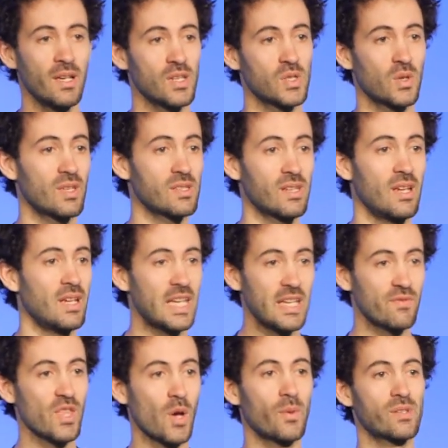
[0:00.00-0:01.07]
So there's,
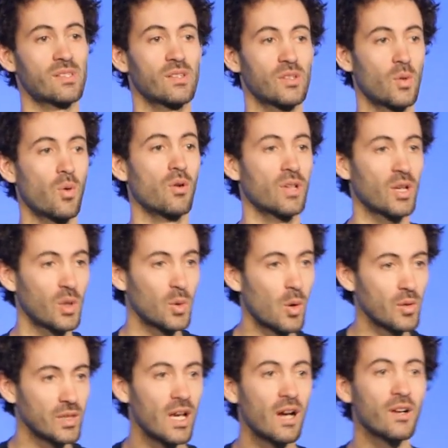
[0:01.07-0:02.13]
even though it's a quote
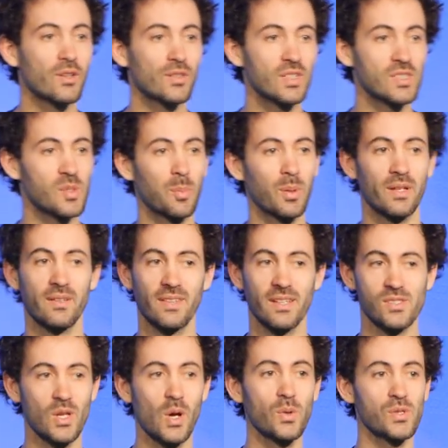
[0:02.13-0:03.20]
unquote younger discipline,
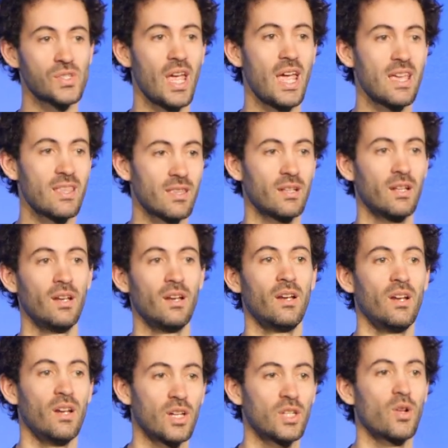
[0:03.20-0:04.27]
there's no saying that
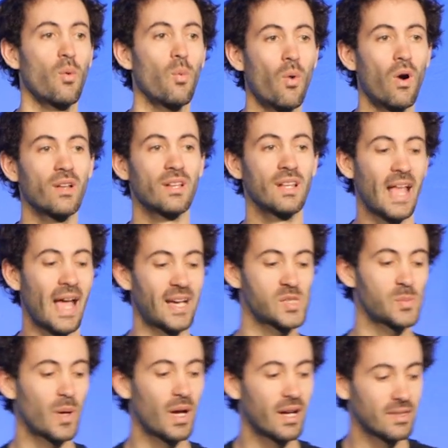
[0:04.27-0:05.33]
you know, one
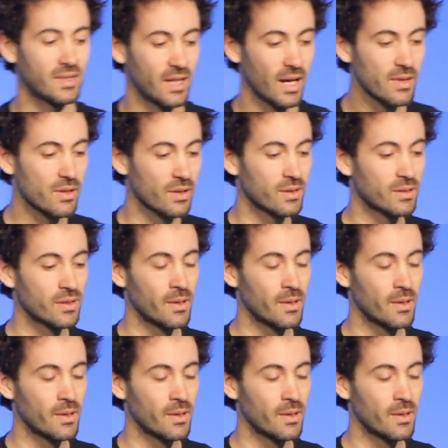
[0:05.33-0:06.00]
lags behind the other.